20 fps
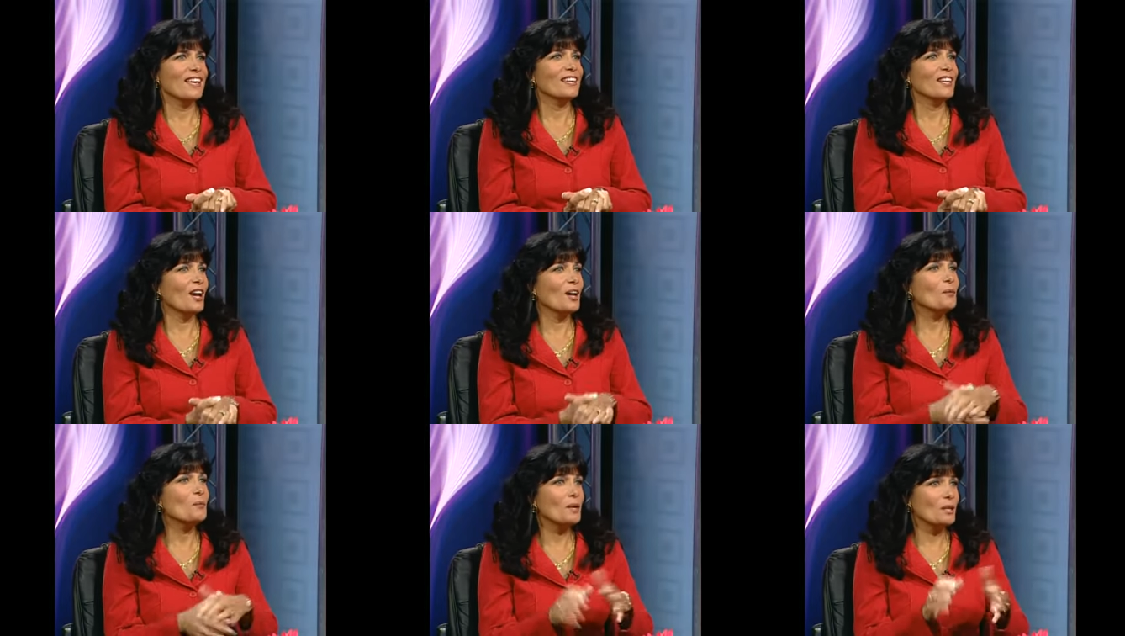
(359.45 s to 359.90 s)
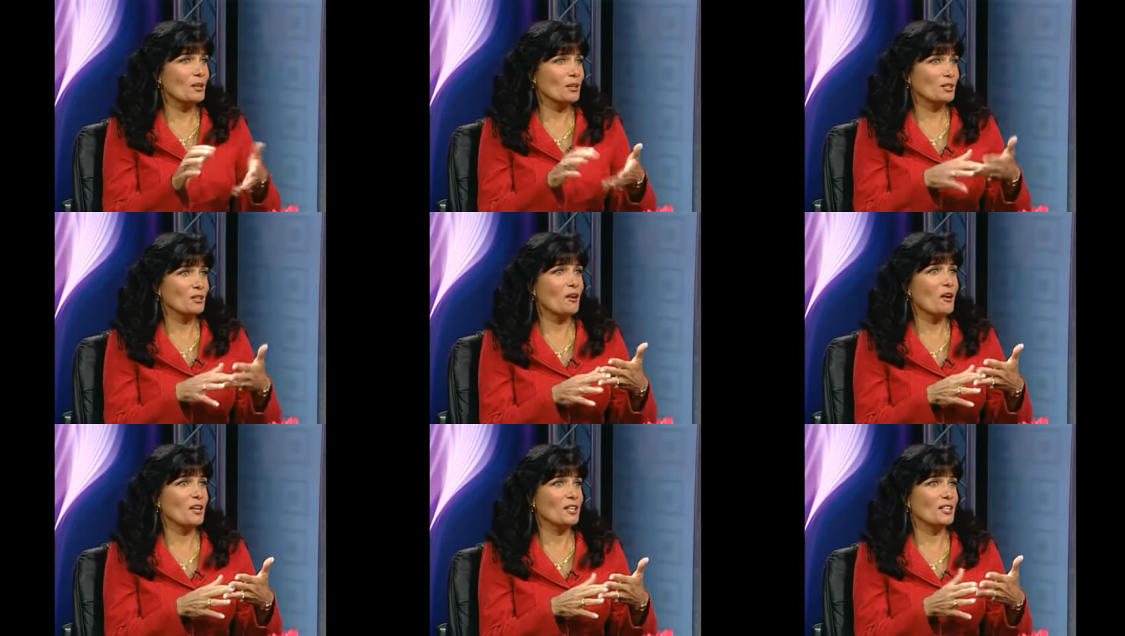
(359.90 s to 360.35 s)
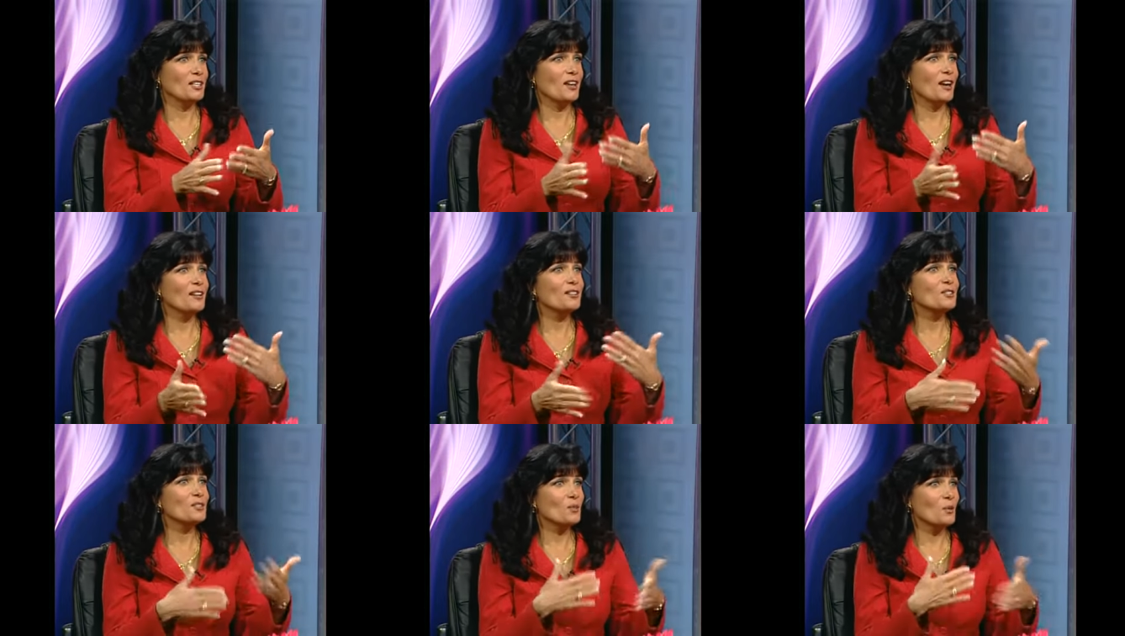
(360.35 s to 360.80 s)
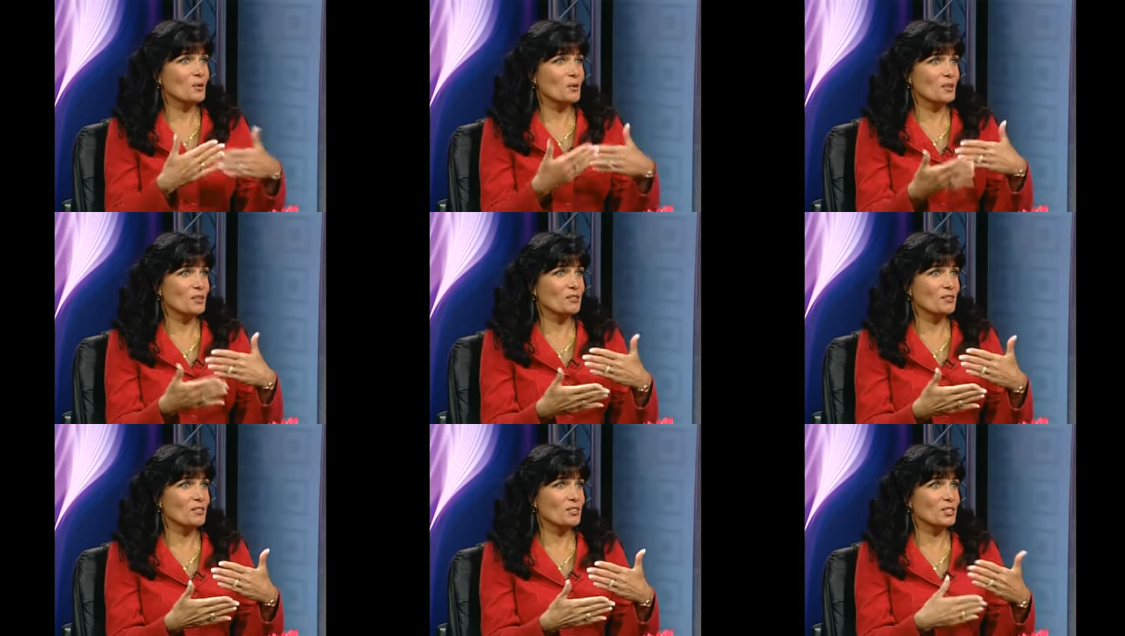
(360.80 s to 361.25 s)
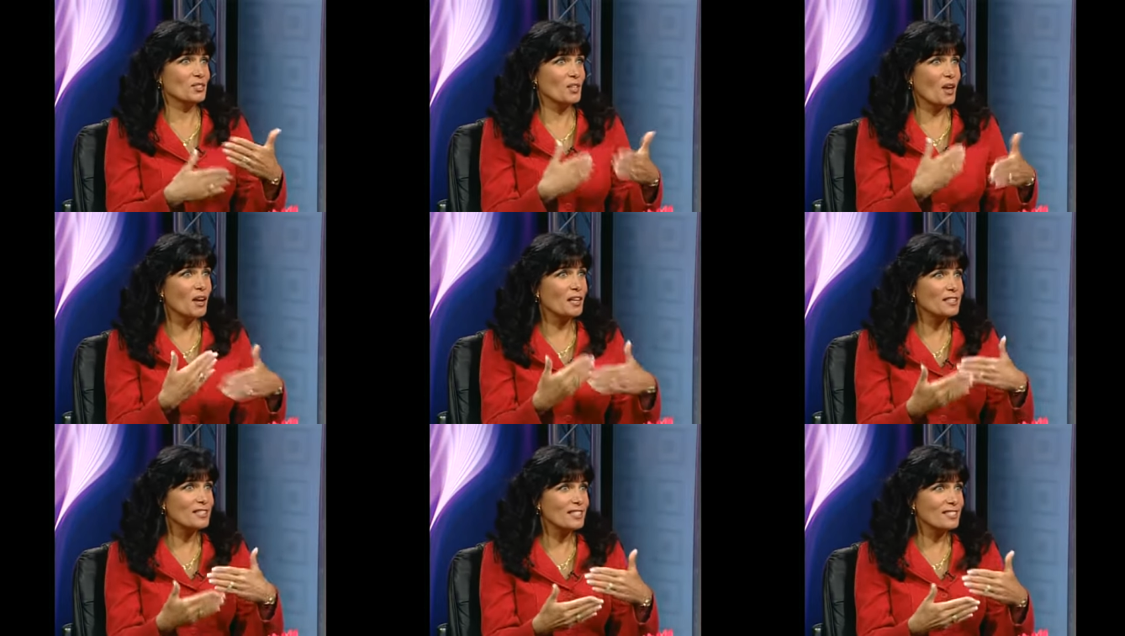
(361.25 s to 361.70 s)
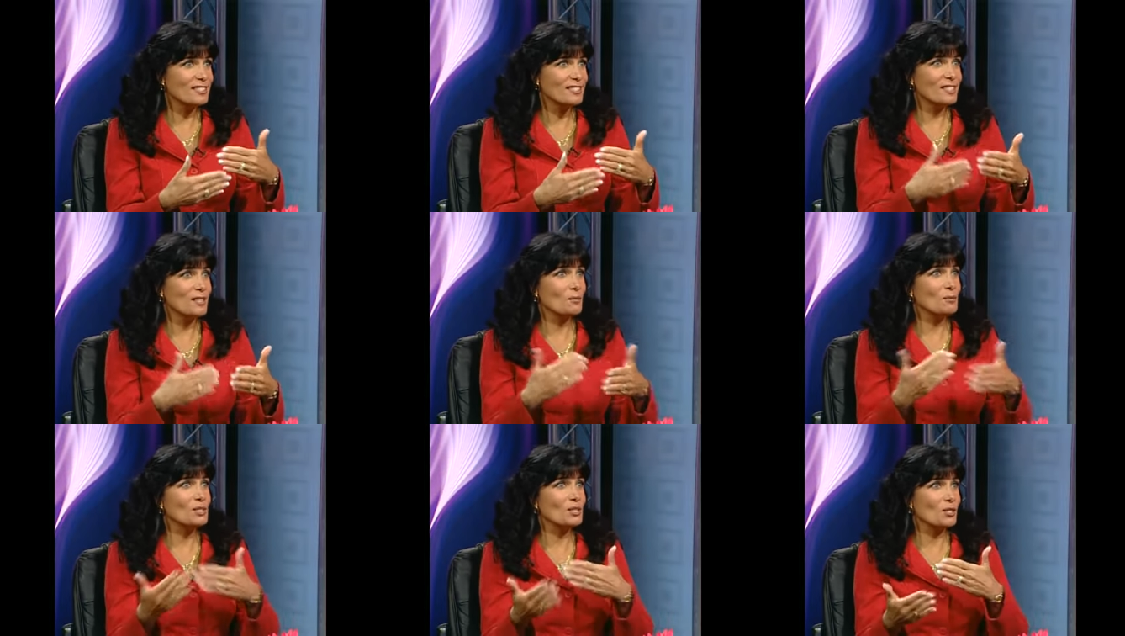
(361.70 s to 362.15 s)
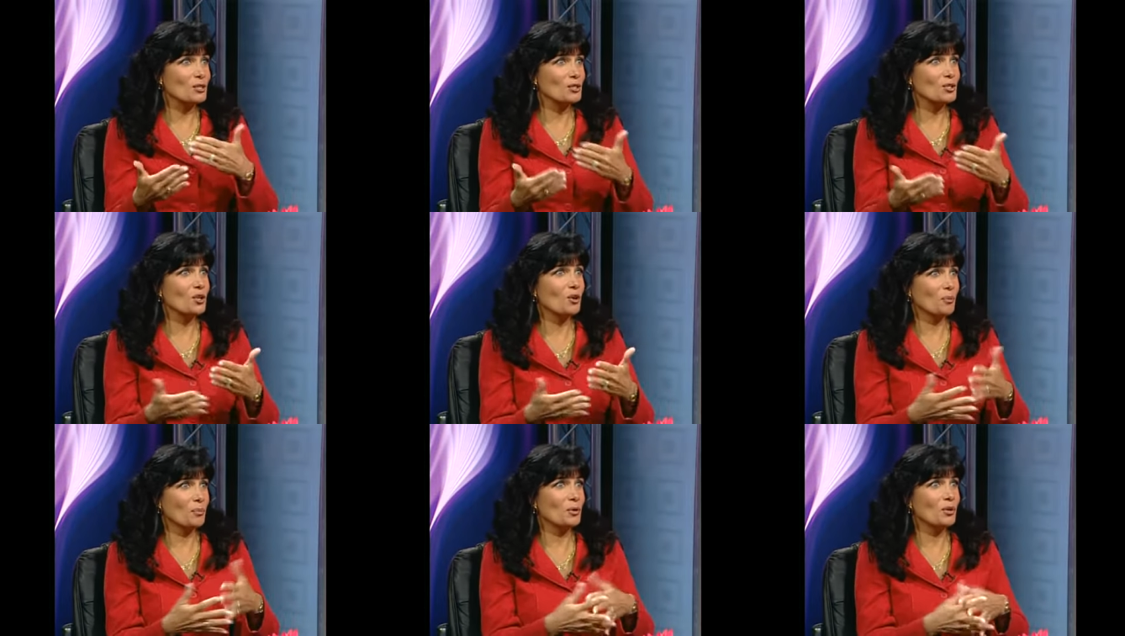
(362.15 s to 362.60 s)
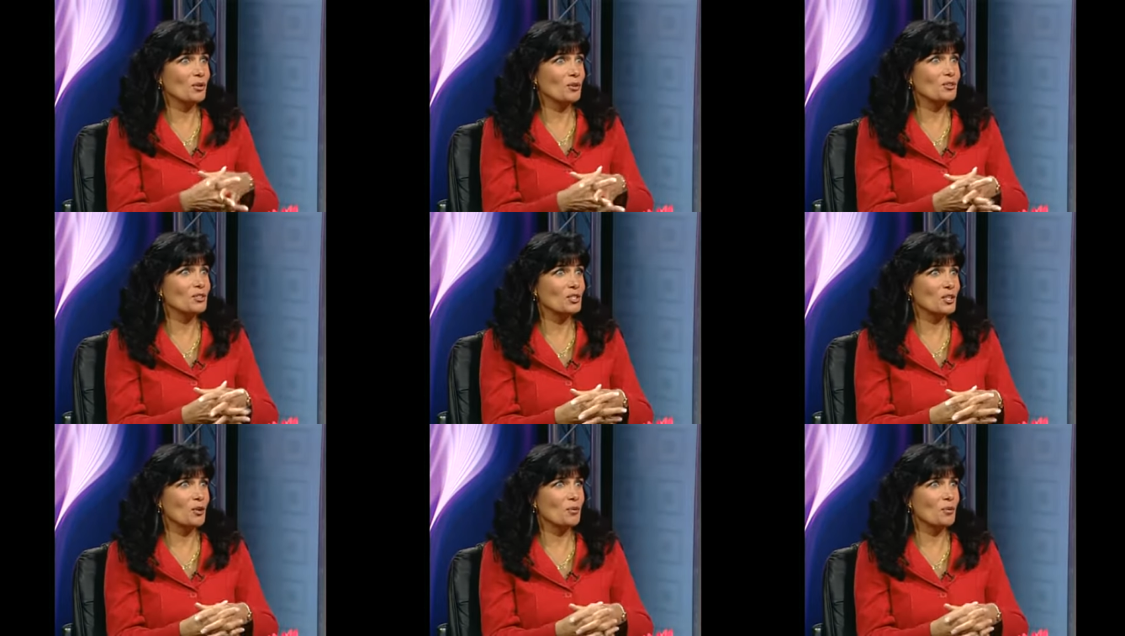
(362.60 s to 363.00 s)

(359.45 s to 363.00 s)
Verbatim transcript: and I went online and I saw the, the scientists and there was an interpreter yes,